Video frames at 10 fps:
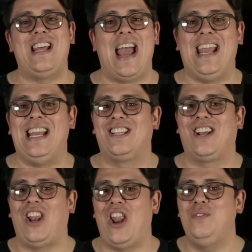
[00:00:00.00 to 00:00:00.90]
Day is
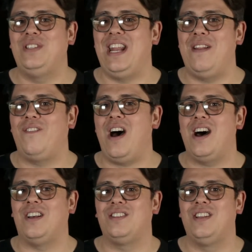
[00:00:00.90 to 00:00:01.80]
closing in
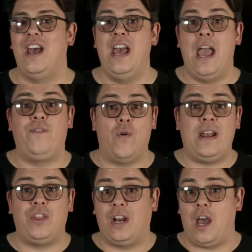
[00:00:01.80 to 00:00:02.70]
fast. If you're
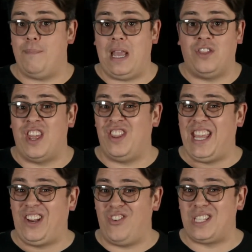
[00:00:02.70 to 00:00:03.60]
anything like me, then
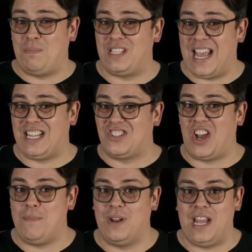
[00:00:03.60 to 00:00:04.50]
the Christmas
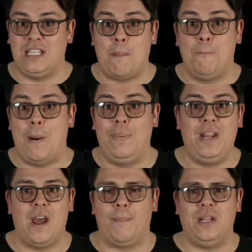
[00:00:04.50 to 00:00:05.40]
excitement is
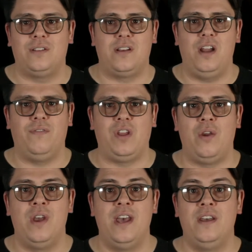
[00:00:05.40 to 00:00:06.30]
bubbling up inside of
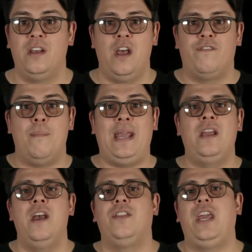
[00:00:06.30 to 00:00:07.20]
you. For me,
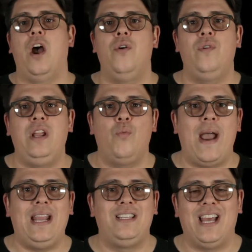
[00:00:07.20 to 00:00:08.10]
the only
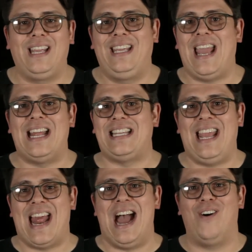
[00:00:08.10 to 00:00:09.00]
way to get
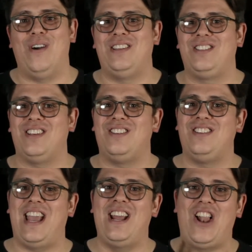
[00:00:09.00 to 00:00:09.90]
it out is to
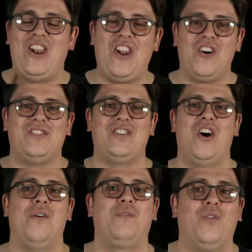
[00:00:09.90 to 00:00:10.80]
sing lots
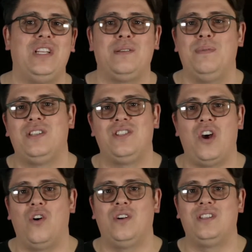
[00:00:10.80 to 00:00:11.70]
of Christmas
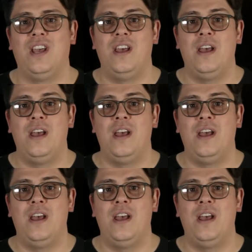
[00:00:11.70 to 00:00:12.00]
songs.